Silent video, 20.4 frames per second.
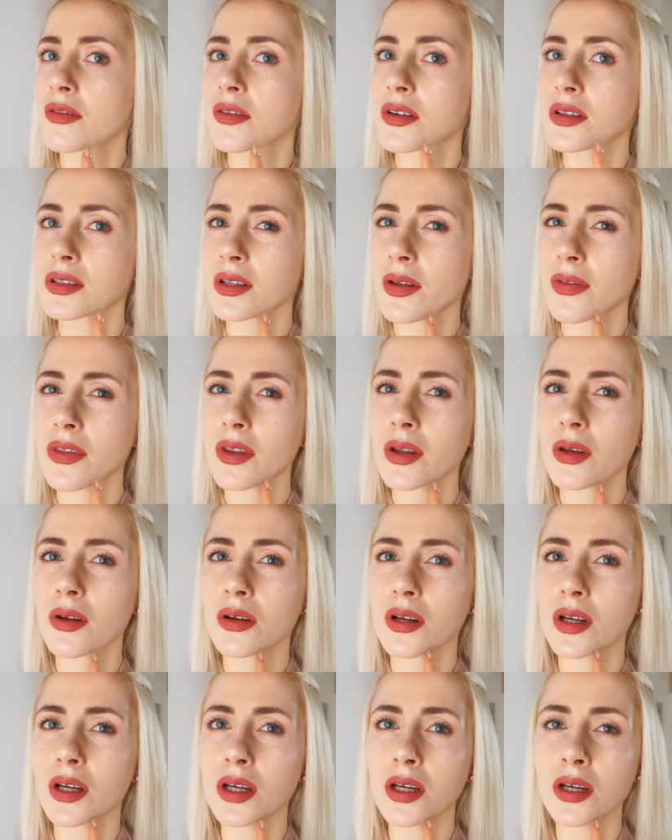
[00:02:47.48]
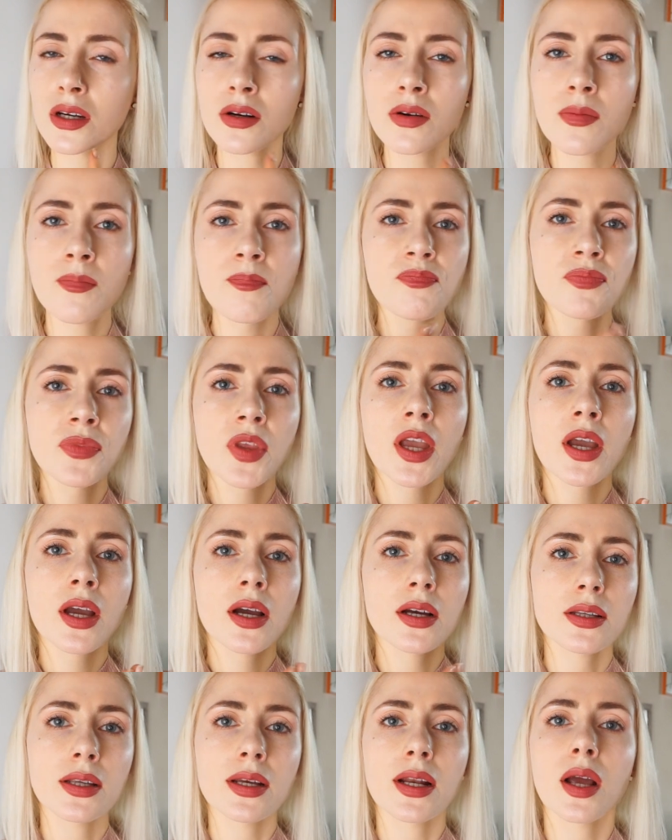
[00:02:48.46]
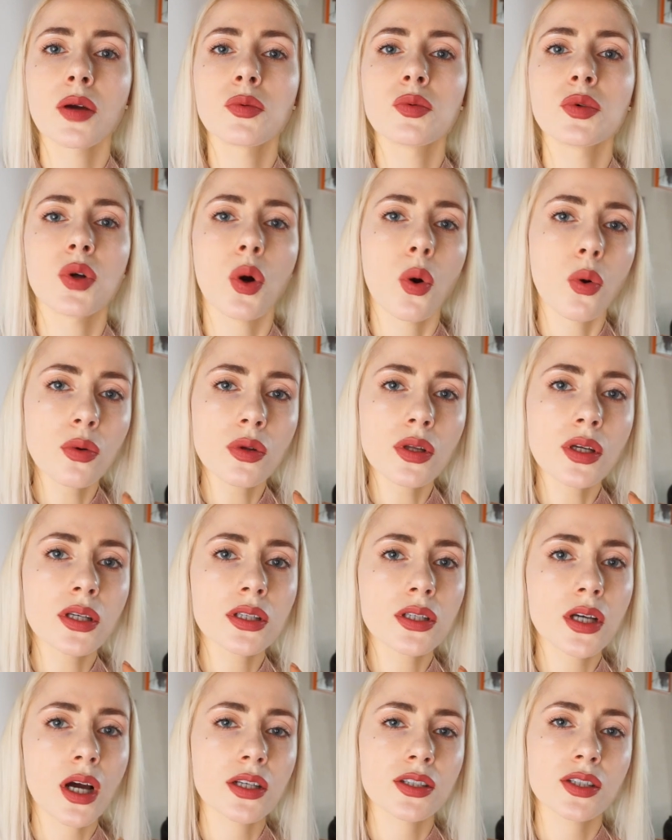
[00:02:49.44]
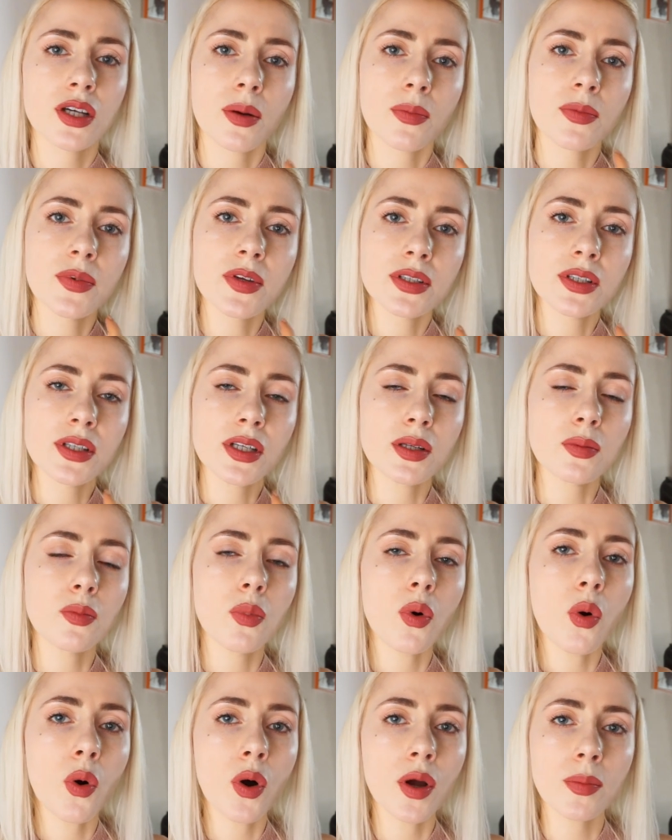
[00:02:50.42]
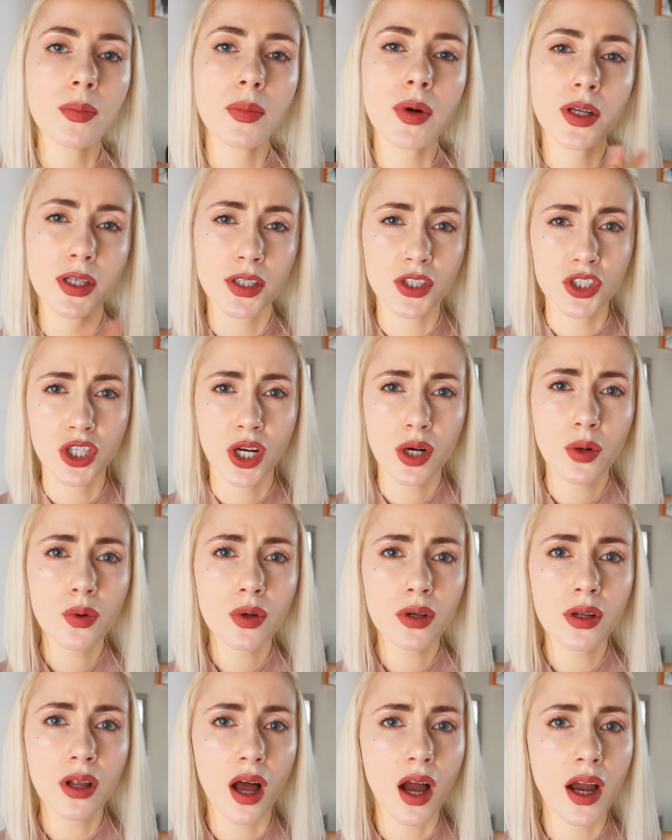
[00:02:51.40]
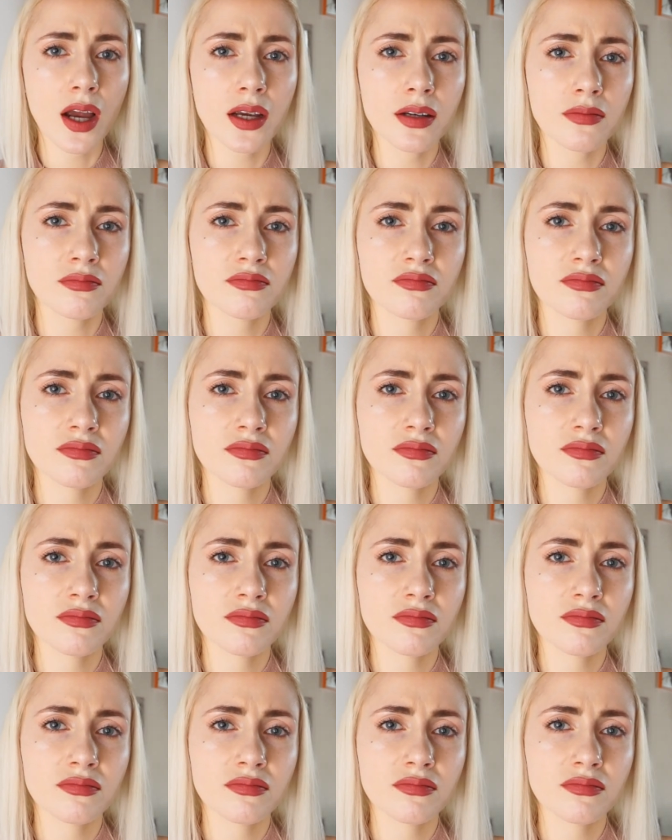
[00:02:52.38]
something on here, then I would only touch up this little point. But in general, I